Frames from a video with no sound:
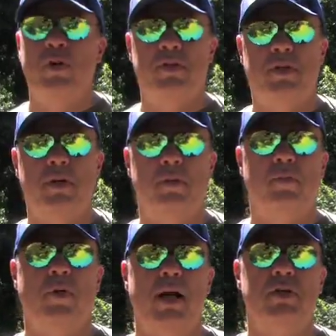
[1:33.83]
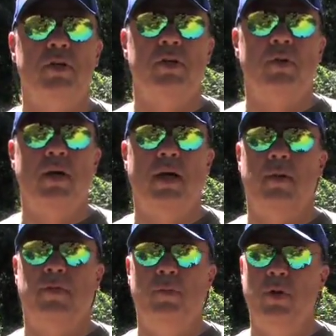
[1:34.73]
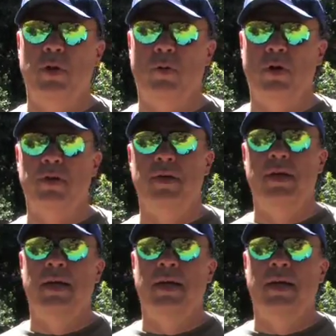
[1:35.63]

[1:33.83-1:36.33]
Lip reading: reached a branch in the trail I'm familiar with.